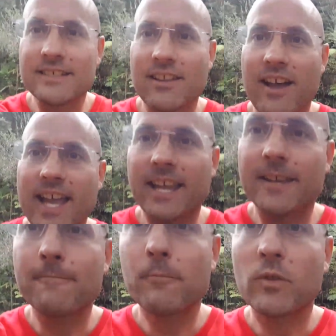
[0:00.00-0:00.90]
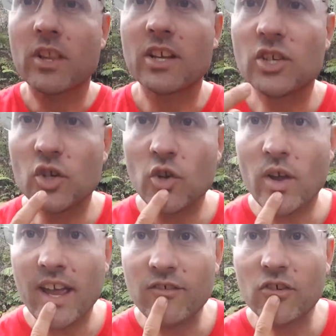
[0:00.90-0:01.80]
like, do you
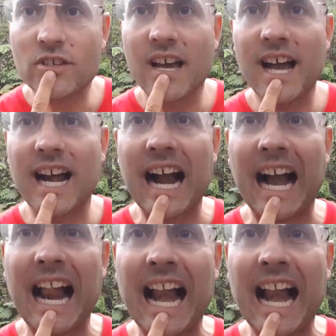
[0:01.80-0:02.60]
have your tongue